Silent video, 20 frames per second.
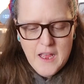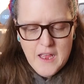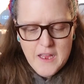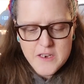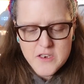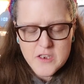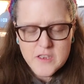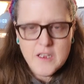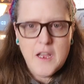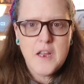I
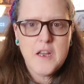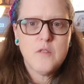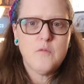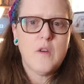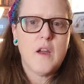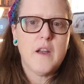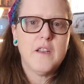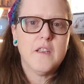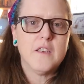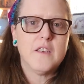just kind of
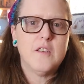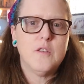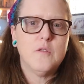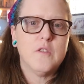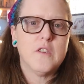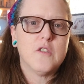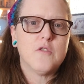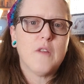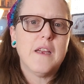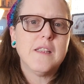wanted to
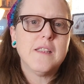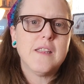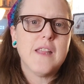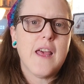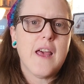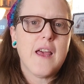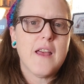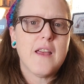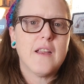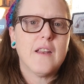address
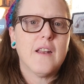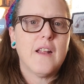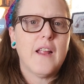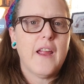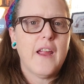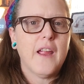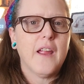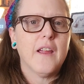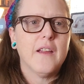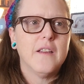that
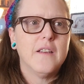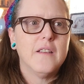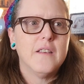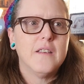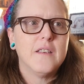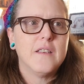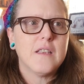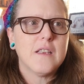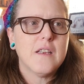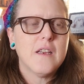
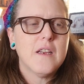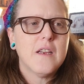and